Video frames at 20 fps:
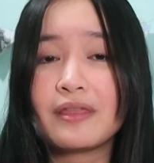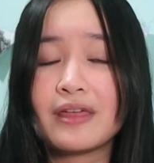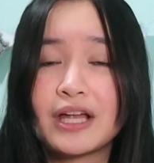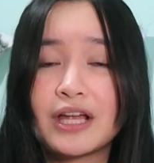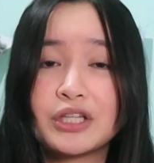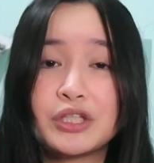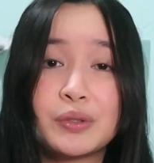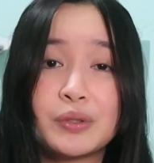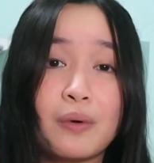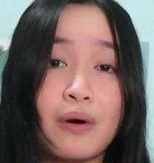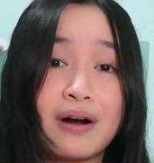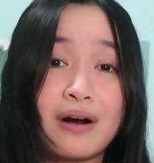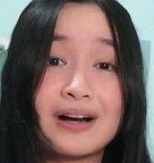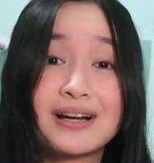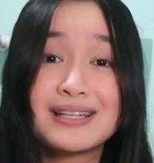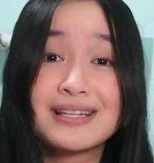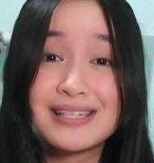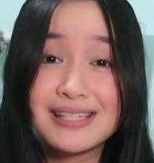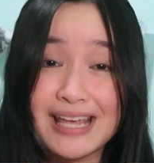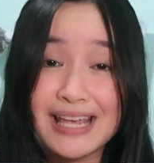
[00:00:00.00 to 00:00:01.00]
that you
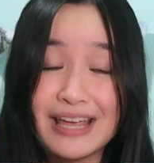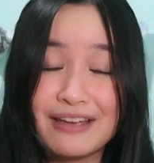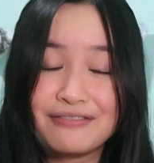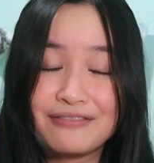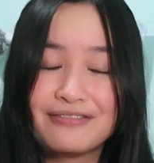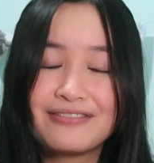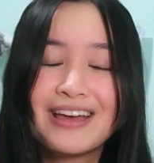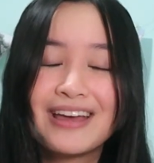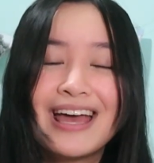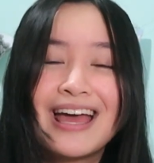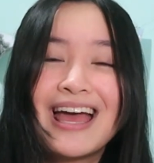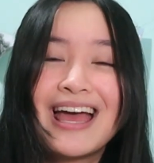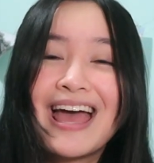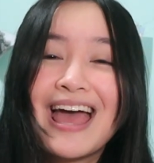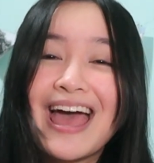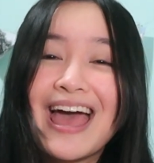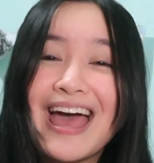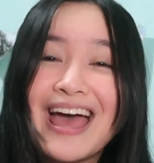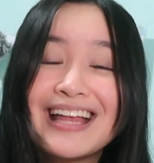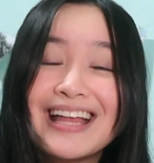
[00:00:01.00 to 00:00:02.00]
are safe.
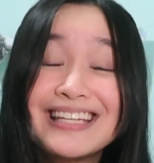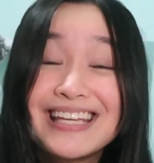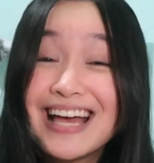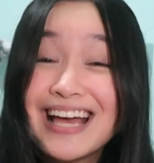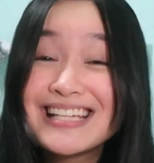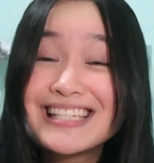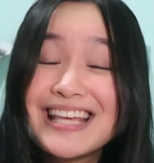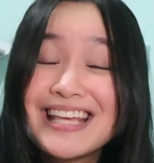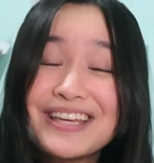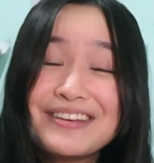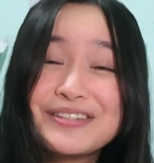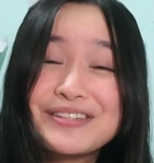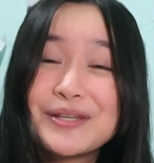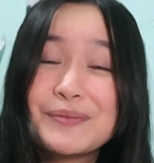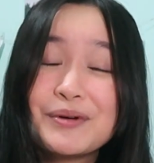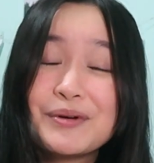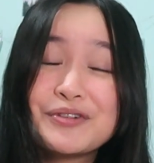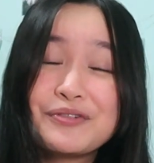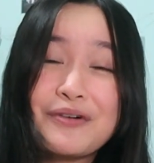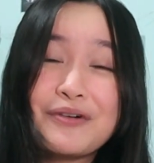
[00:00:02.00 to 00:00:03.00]
And yes, thank you
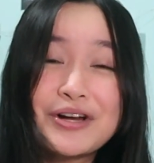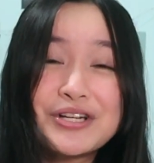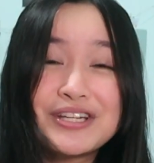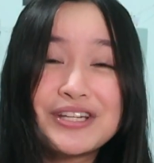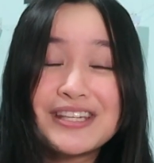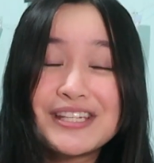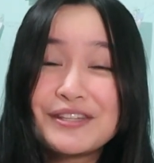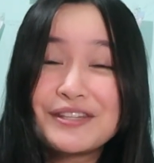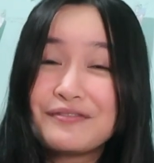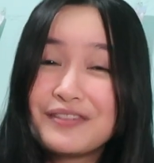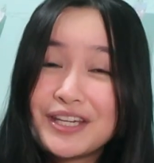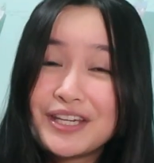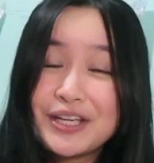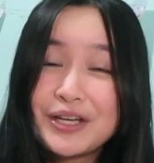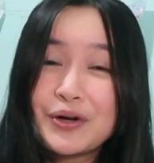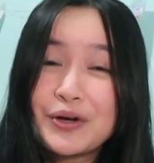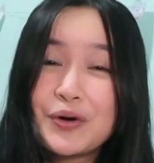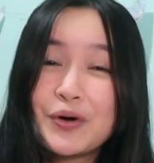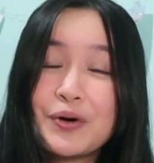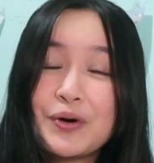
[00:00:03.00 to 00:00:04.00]
so much for watching this
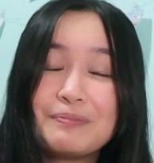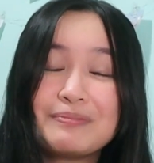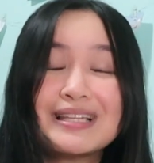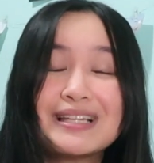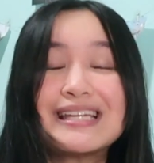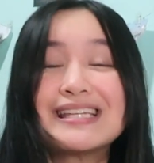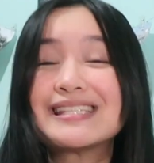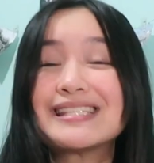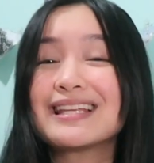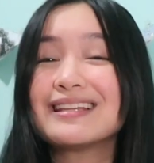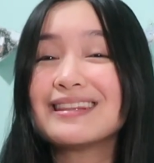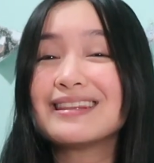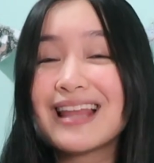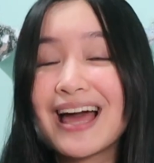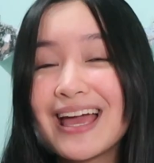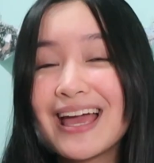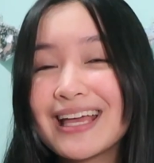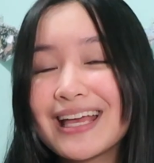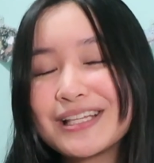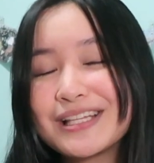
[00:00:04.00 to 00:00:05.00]
video. Please
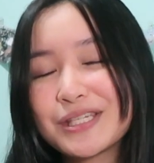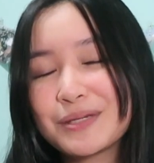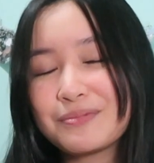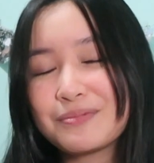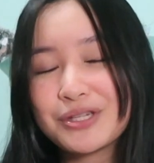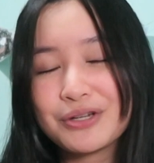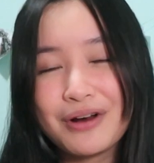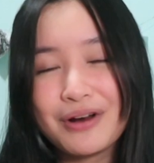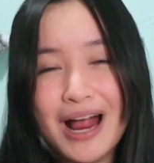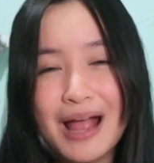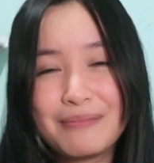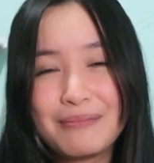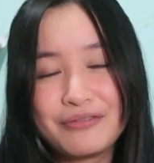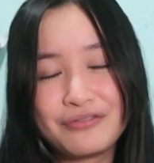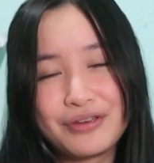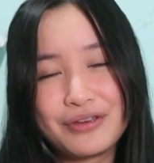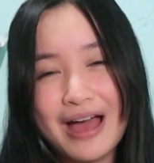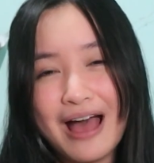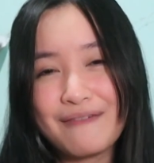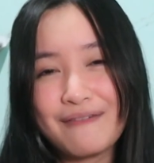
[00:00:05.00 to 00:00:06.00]
like and subscribe
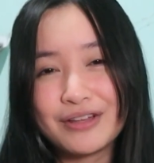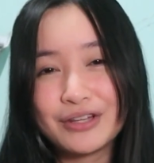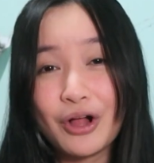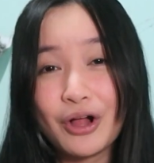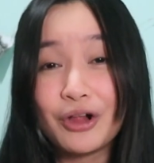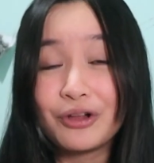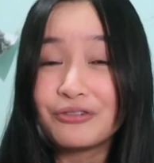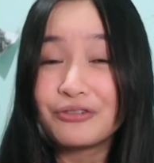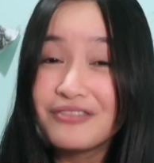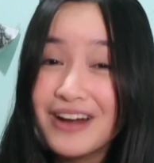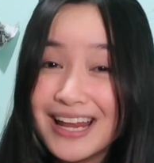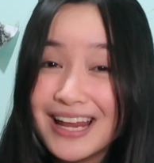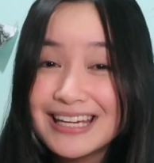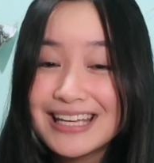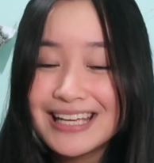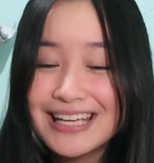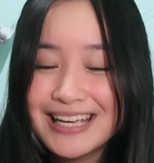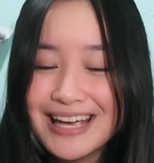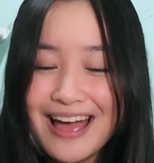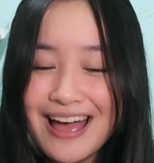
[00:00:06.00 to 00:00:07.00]
if you haven't
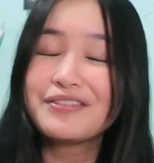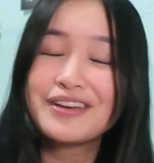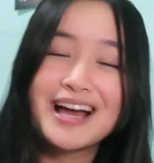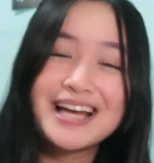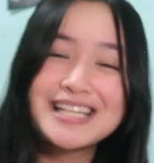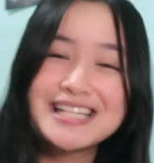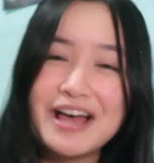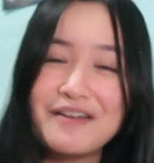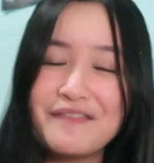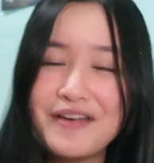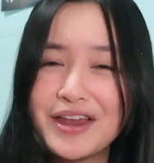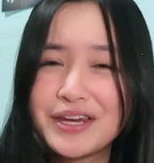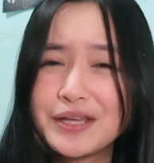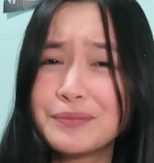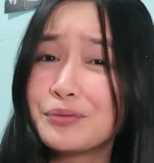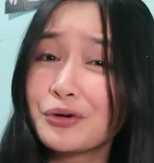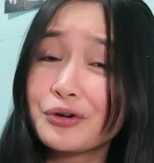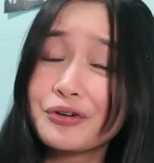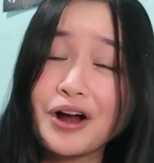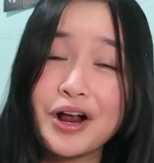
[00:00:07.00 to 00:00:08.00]
already. If you guys have any
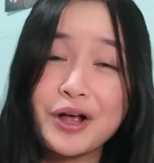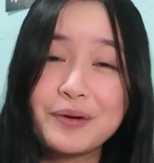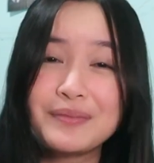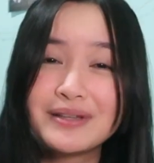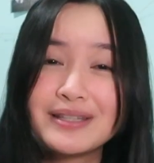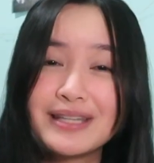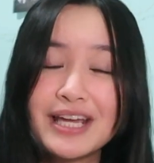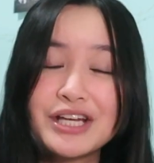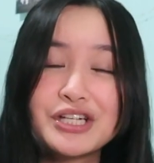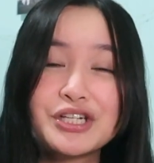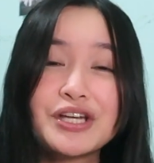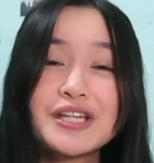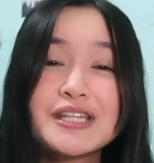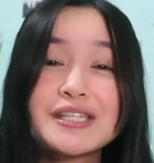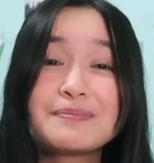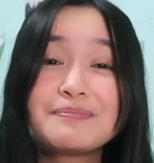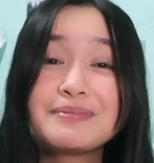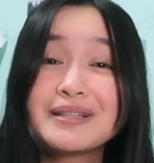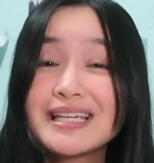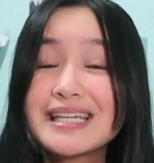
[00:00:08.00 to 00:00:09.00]
book
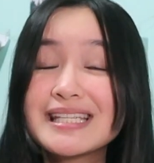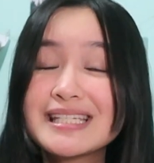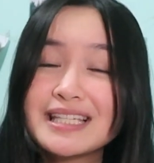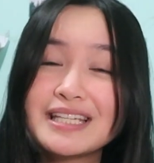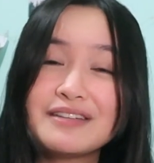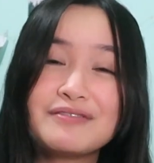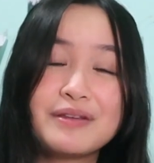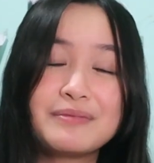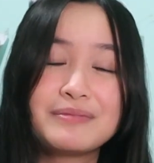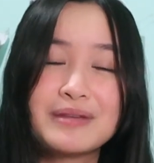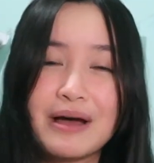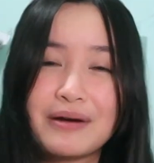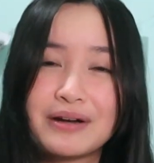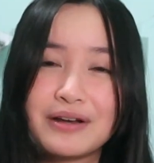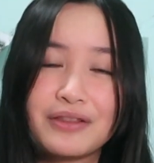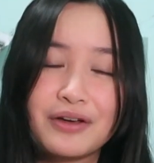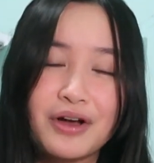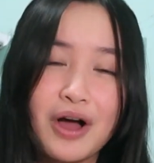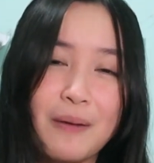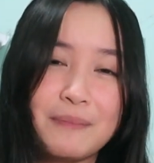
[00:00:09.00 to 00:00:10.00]
recommendations, please leave them down
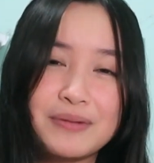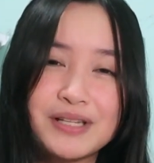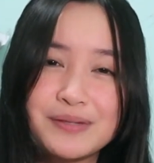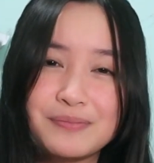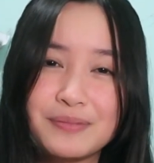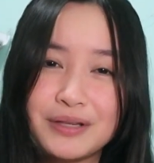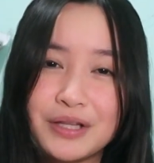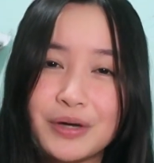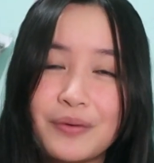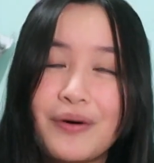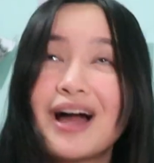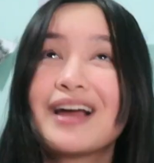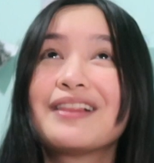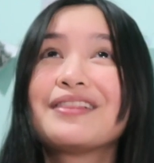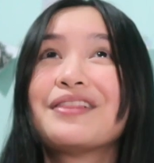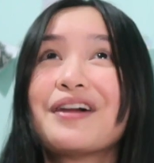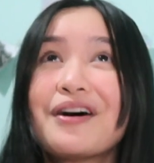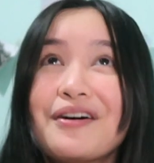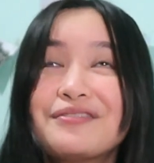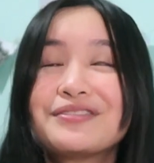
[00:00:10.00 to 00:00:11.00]
in the comments below. I
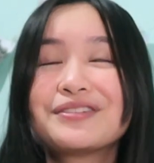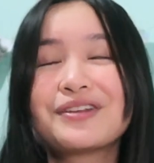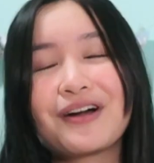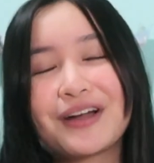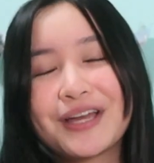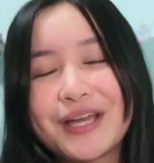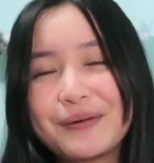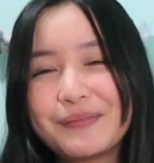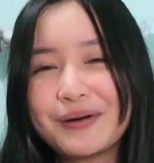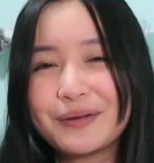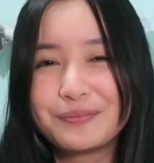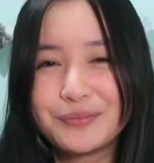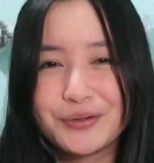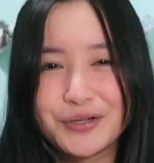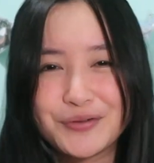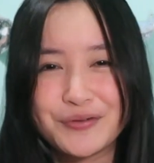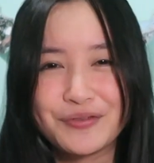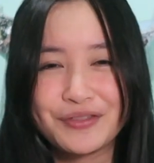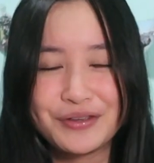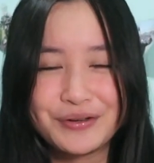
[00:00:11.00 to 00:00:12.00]
love talking about
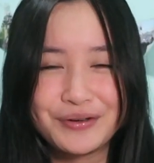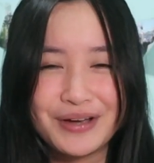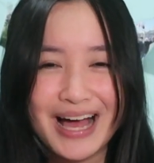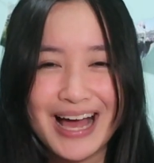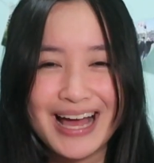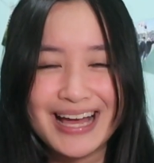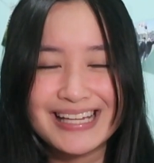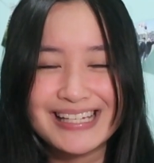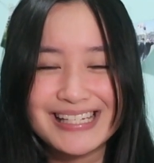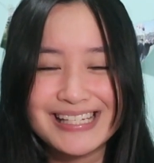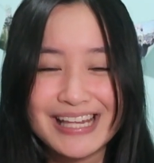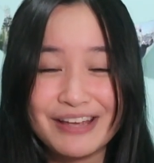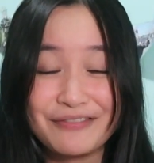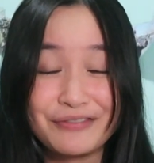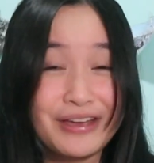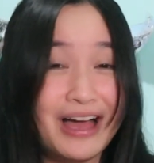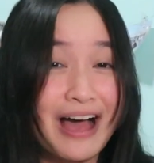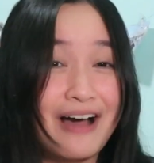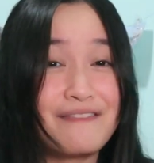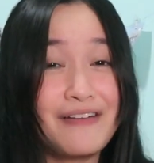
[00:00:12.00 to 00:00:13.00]
books with you guys.
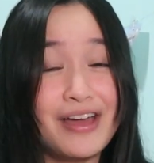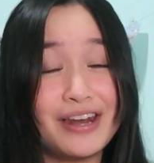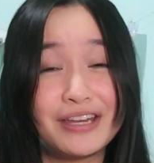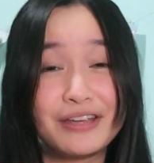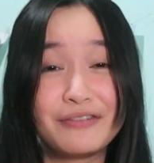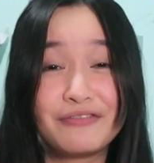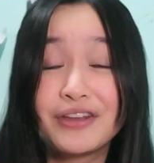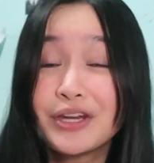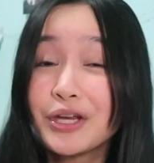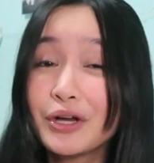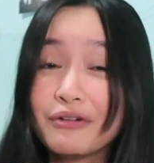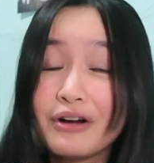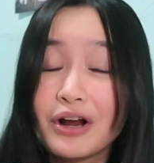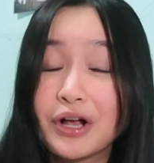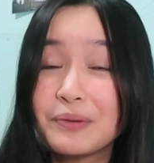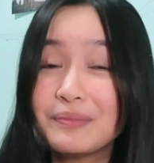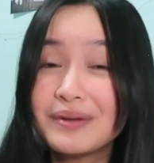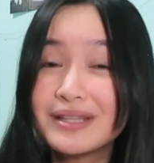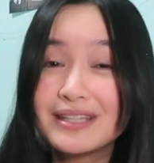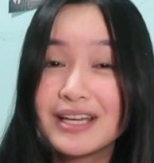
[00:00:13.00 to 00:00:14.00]
If you have any video
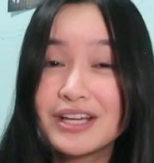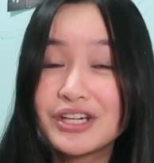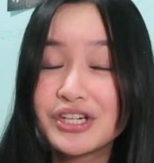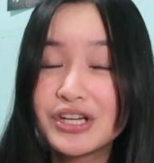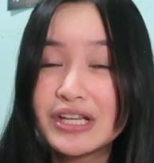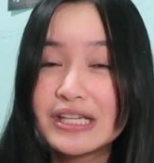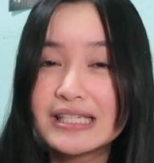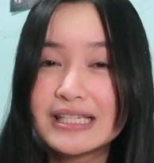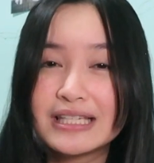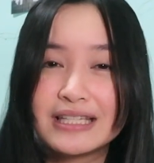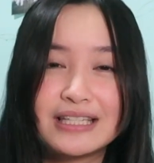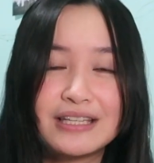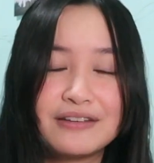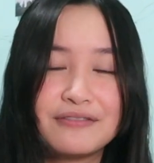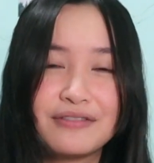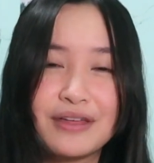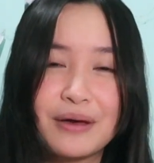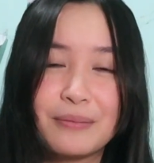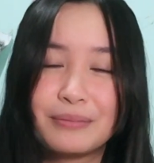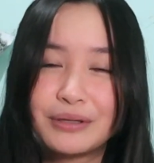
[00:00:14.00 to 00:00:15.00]
recommendations,
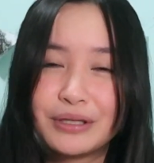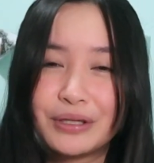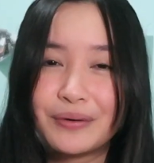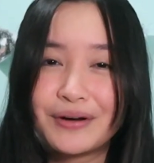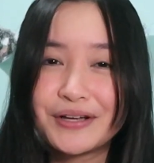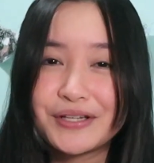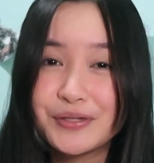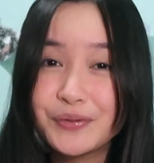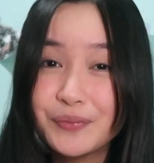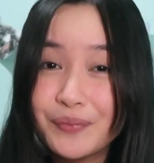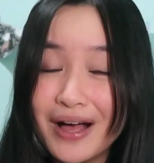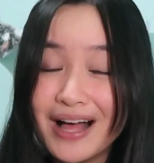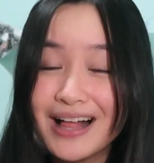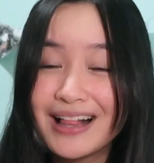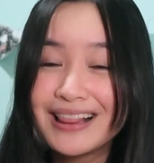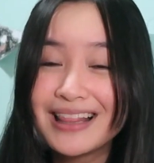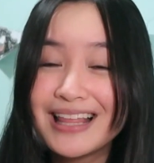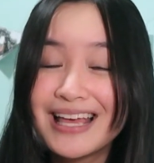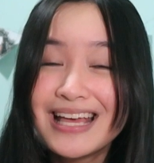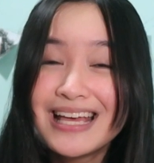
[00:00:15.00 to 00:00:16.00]
leave them below as
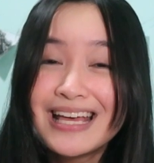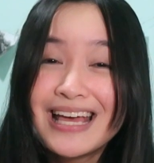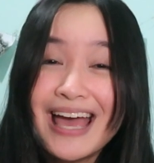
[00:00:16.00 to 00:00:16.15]
well.